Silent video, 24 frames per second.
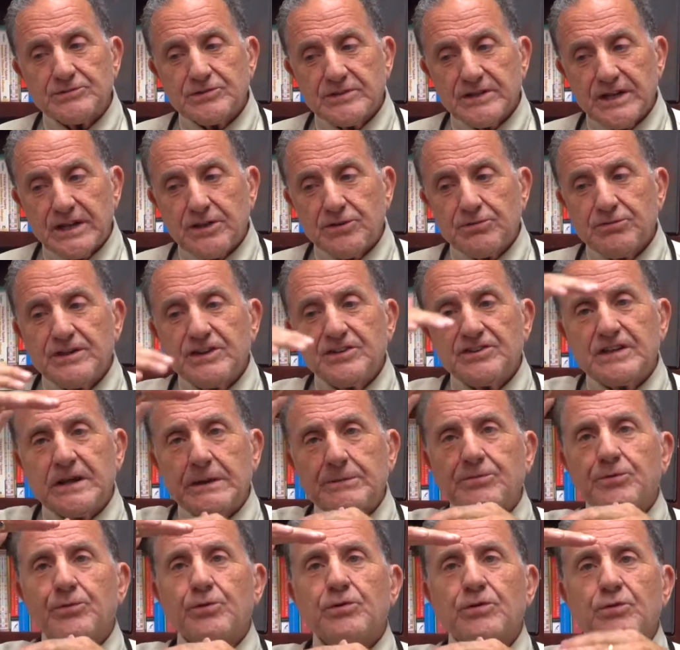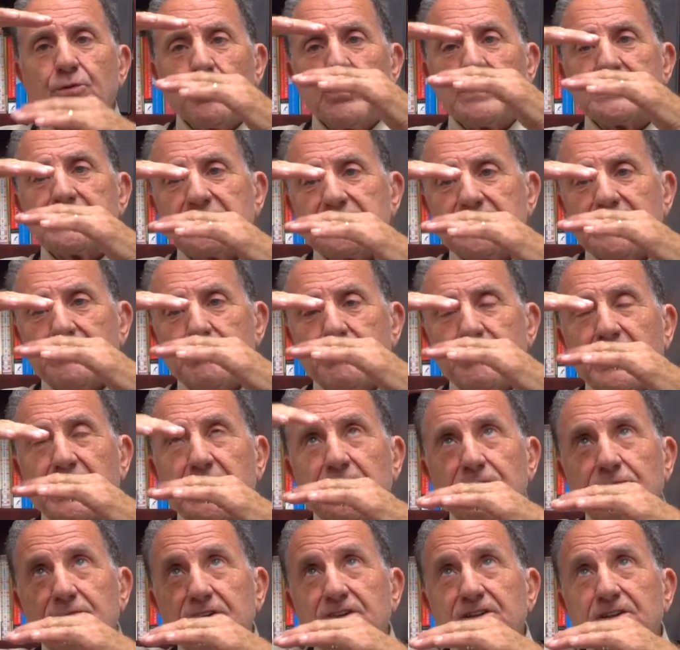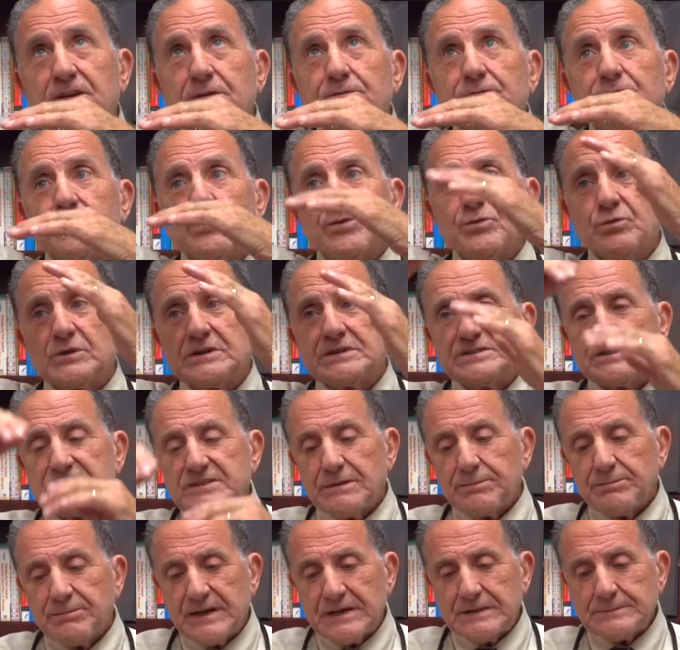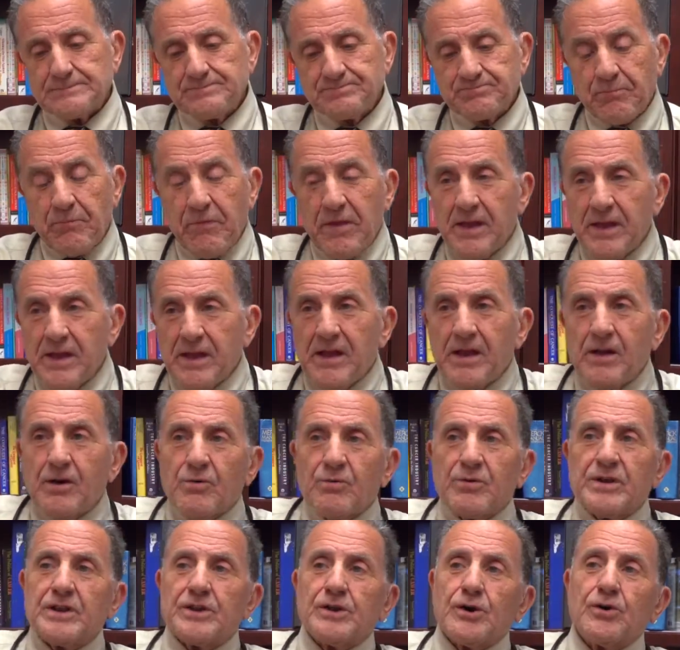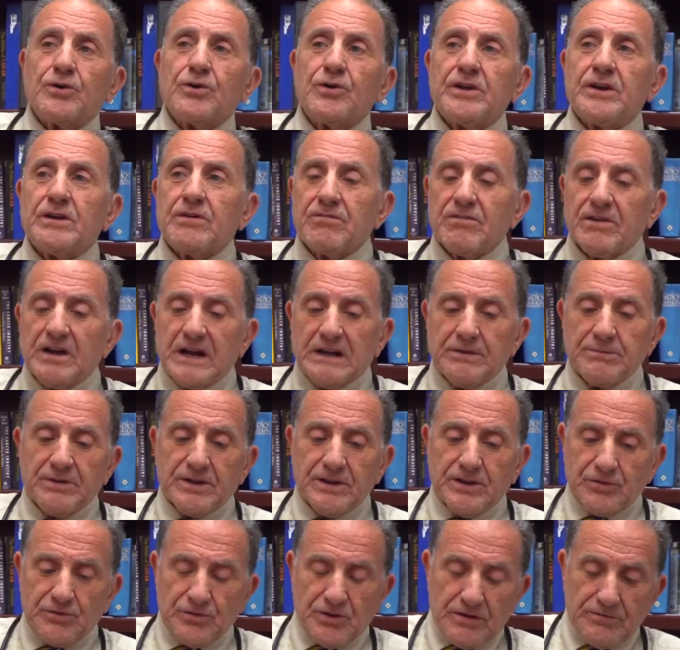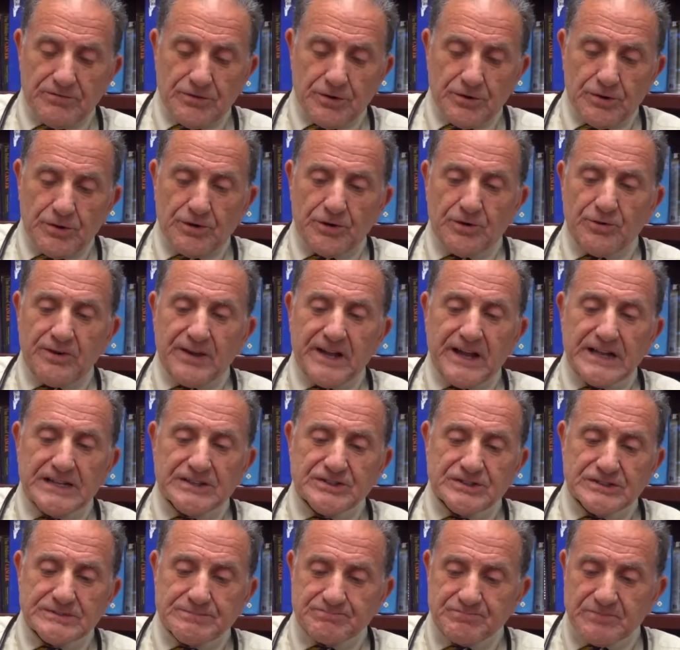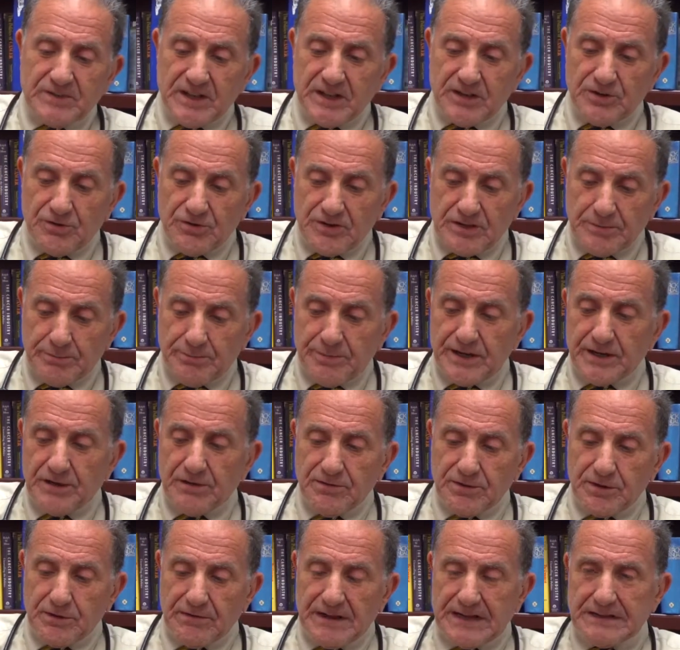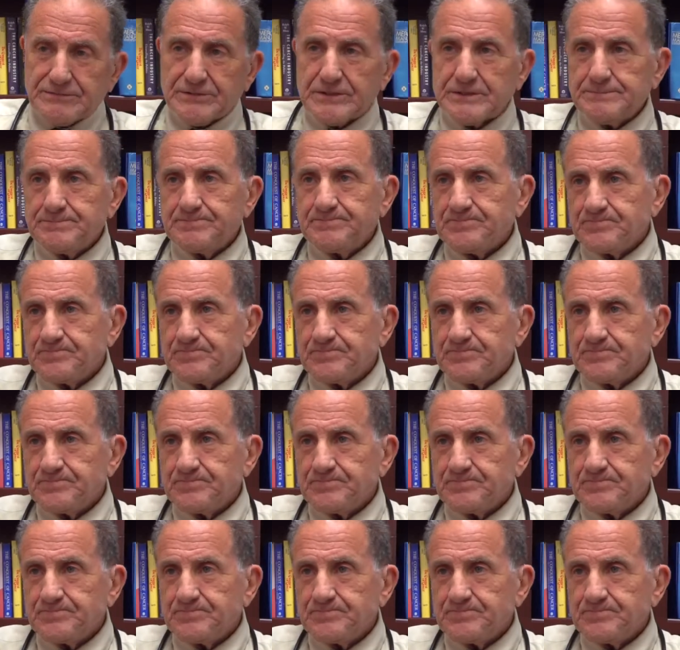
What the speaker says: So like 3 steps forward, 1 step back, 3 steps forward, 1 step back. We know you have Lyme because you have the Herx reaction and you get better thereafter.